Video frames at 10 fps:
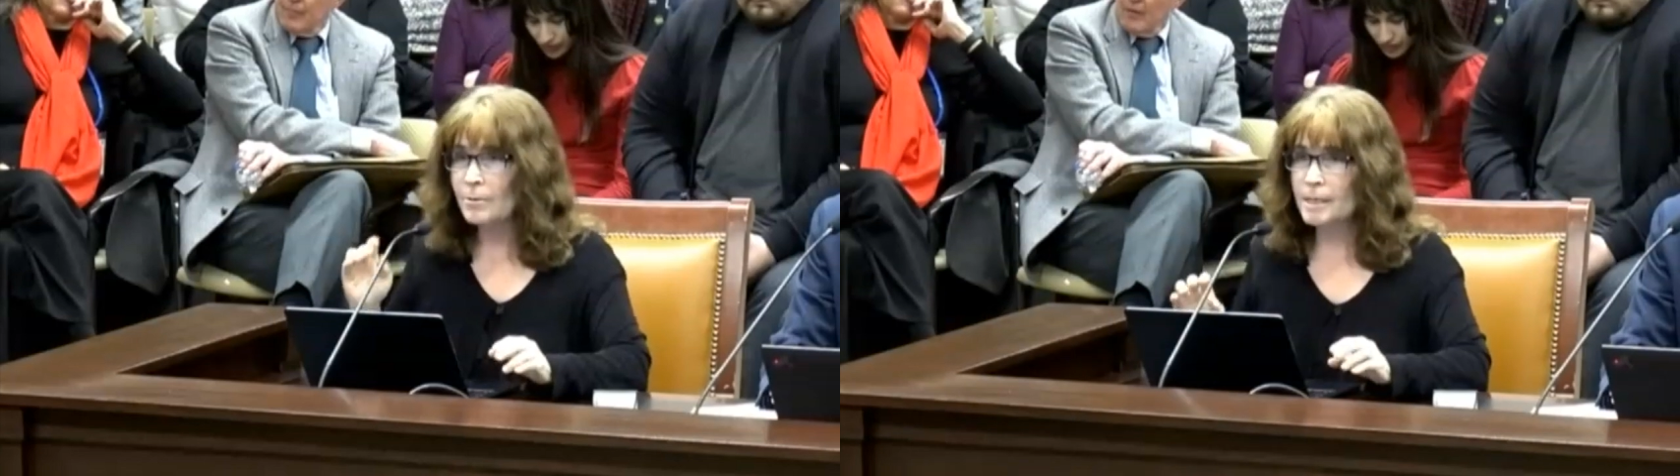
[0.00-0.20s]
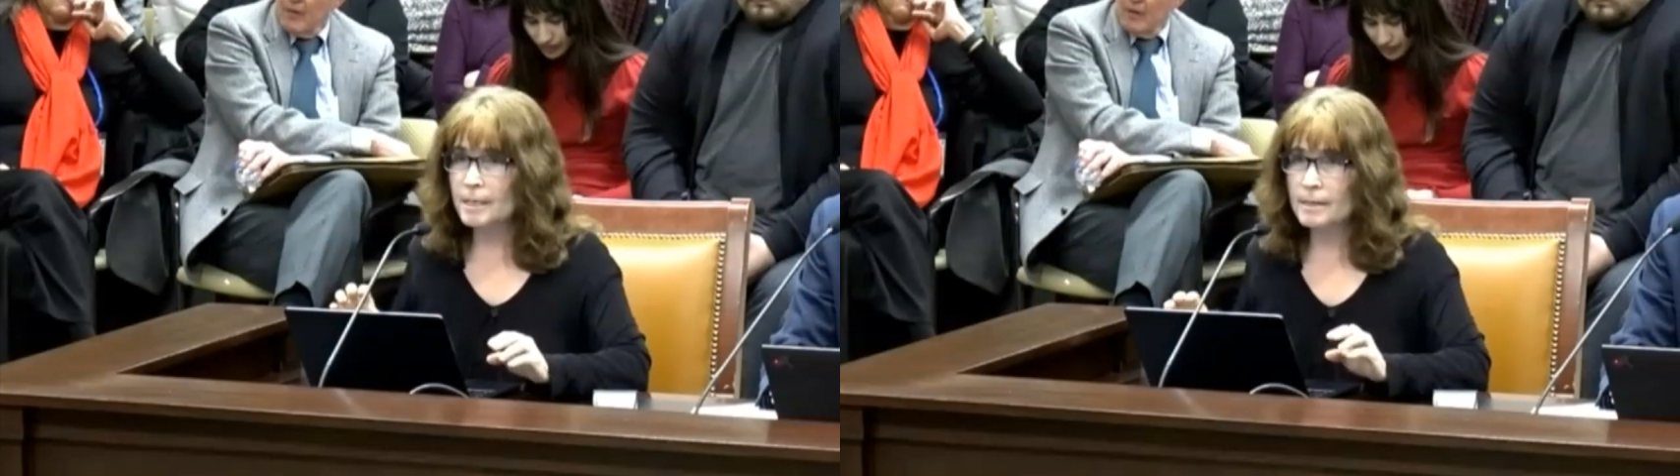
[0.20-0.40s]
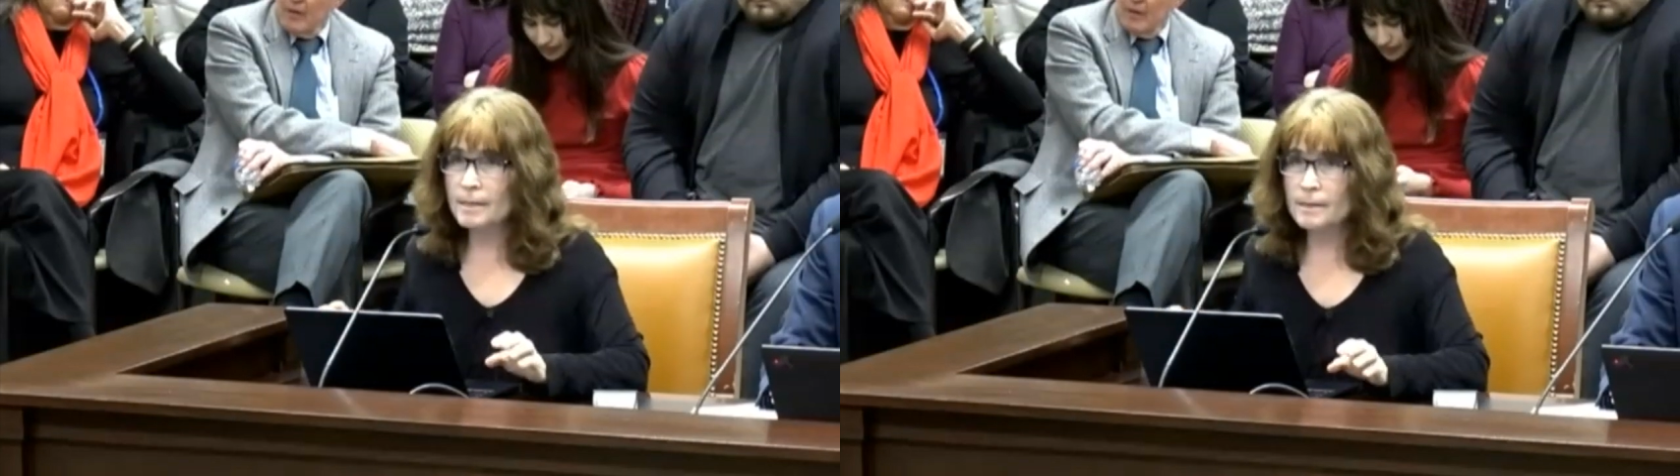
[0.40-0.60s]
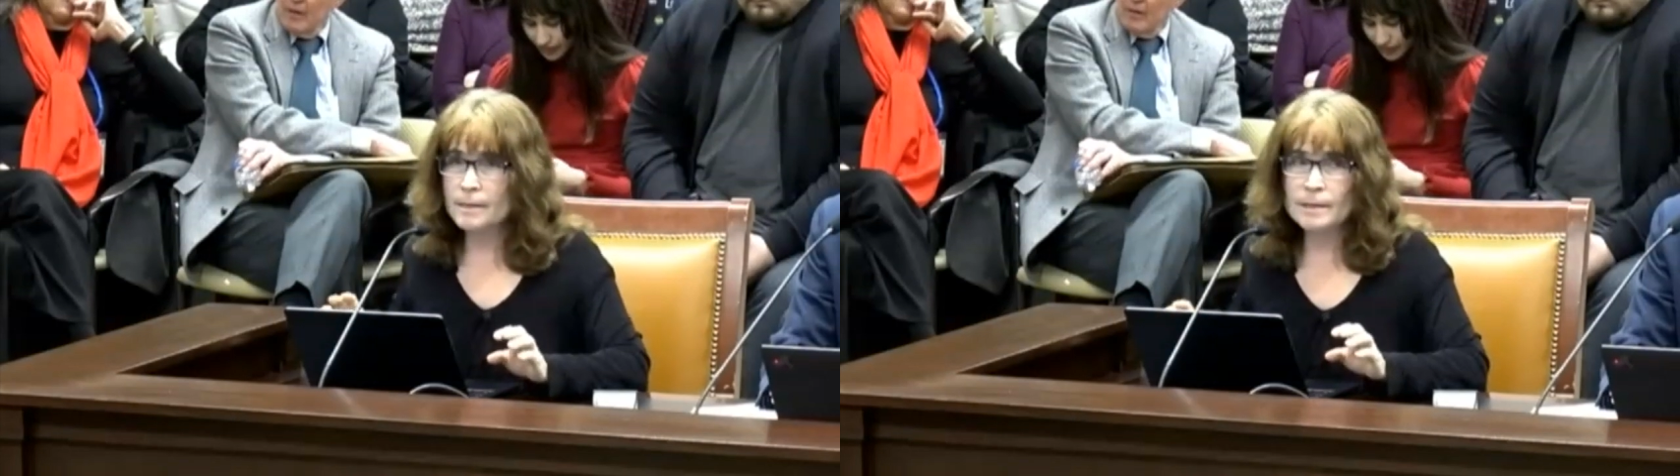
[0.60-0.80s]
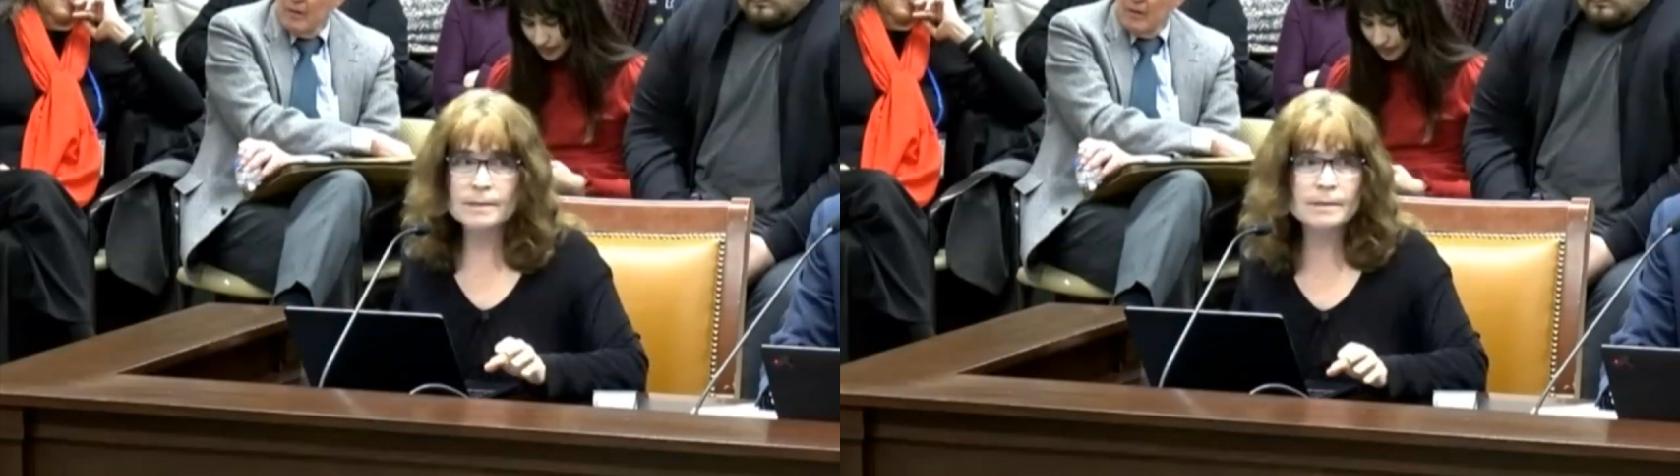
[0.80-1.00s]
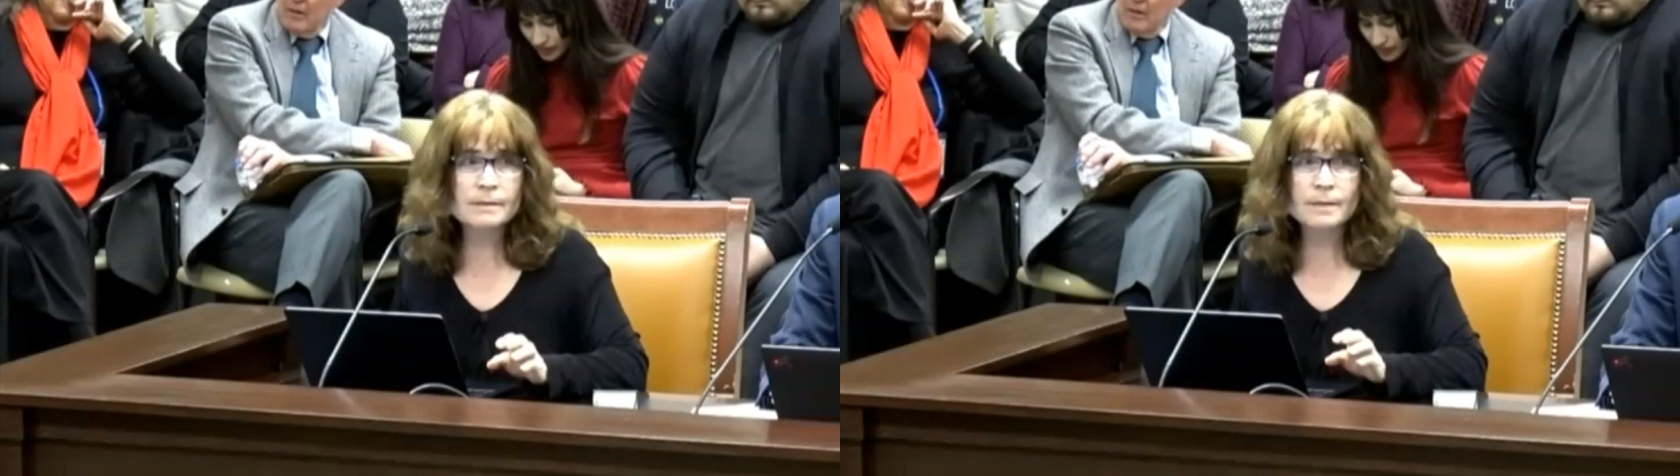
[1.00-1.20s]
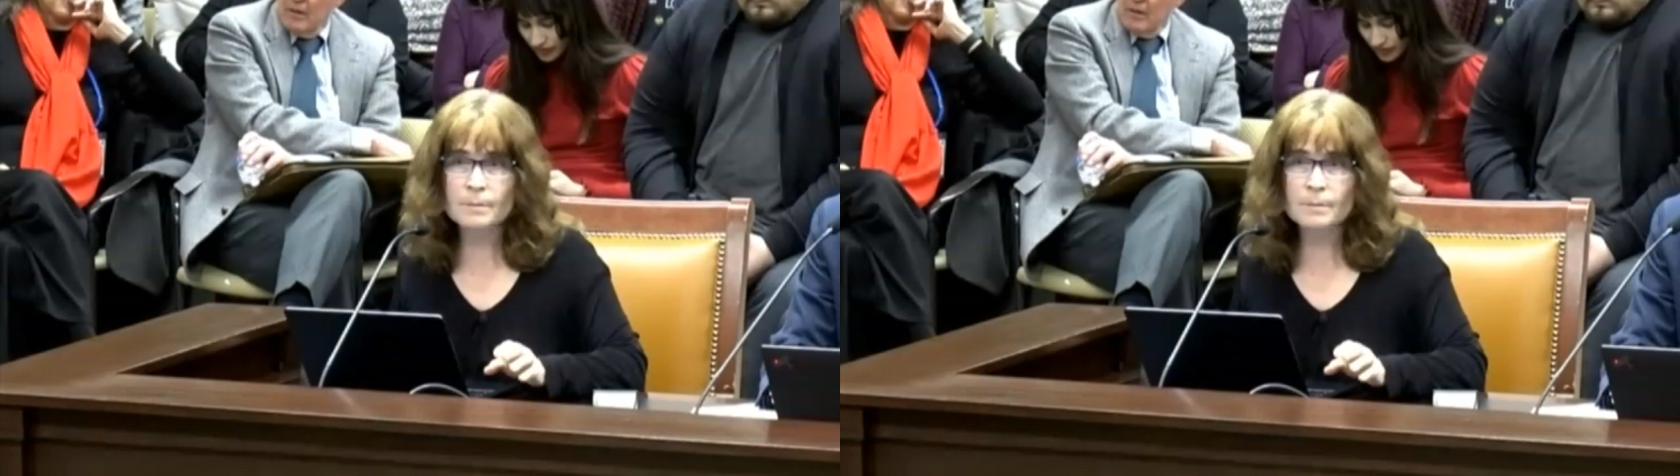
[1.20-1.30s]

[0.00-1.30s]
I was insistent, consistent,